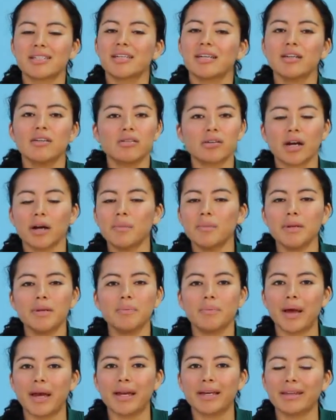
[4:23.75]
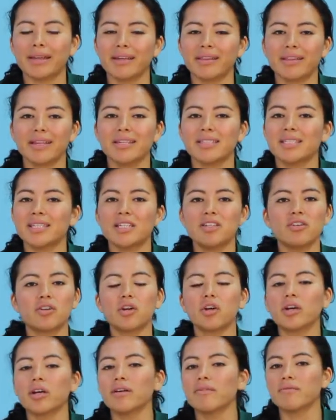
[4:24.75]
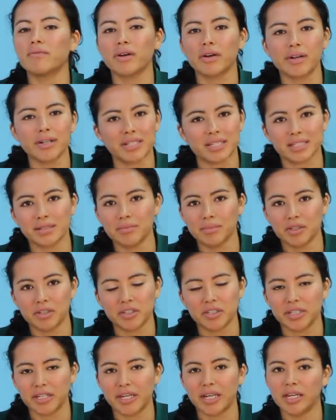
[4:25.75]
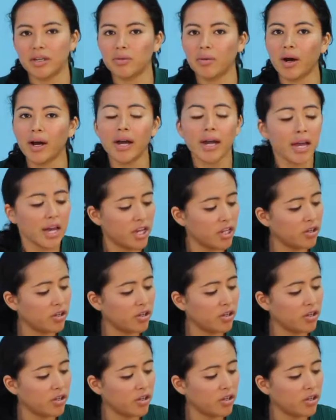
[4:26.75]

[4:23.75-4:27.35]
it'll come in a bag like this, and you cook it very similar to quinoa.